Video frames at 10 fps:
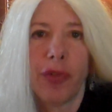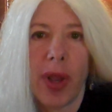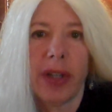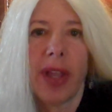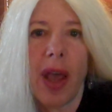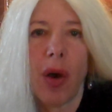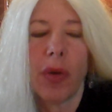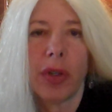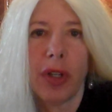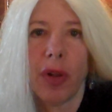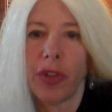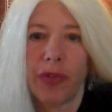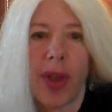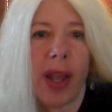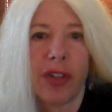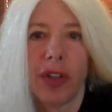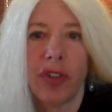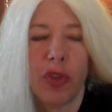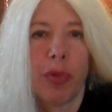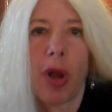find out. The fact
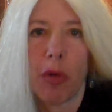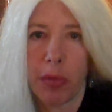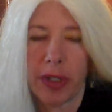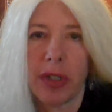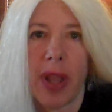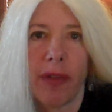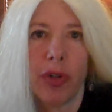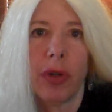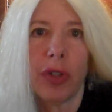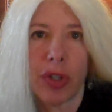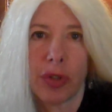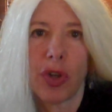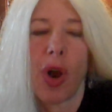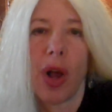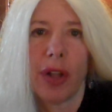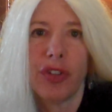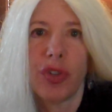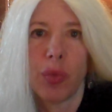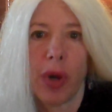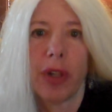is, you probably never gone
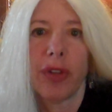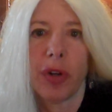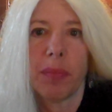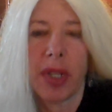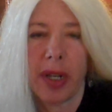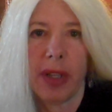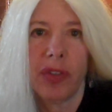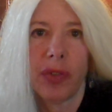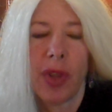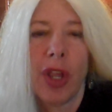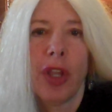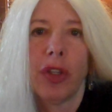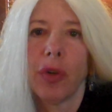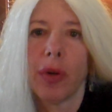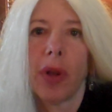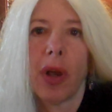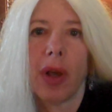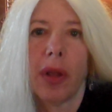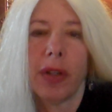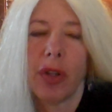to one of their meetings.
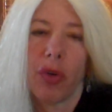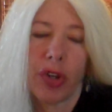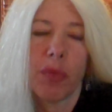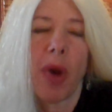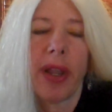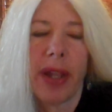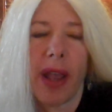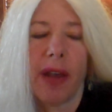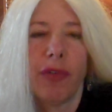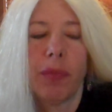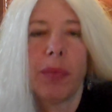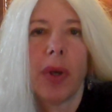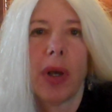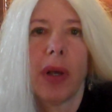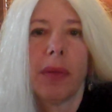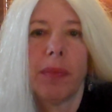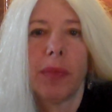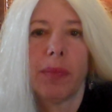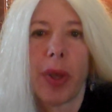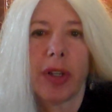Or you might have,
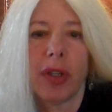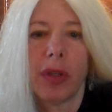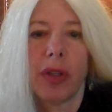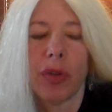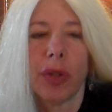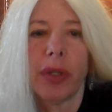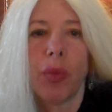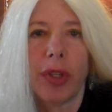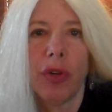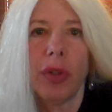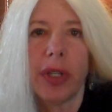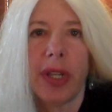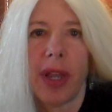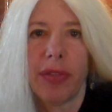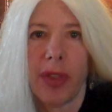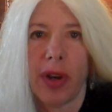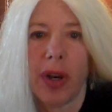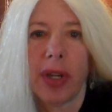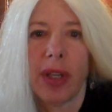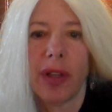but. What you're looking at
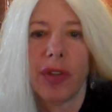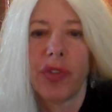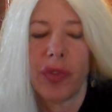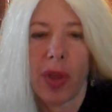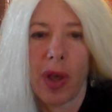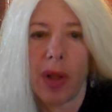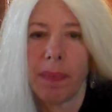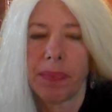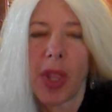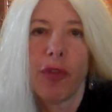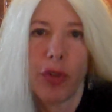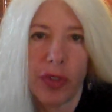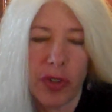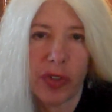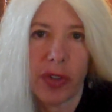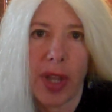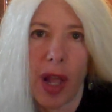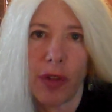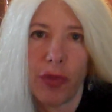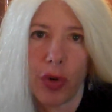there is, for instance, in
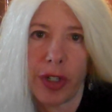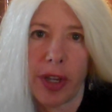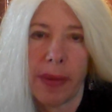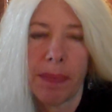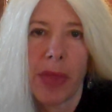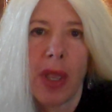California,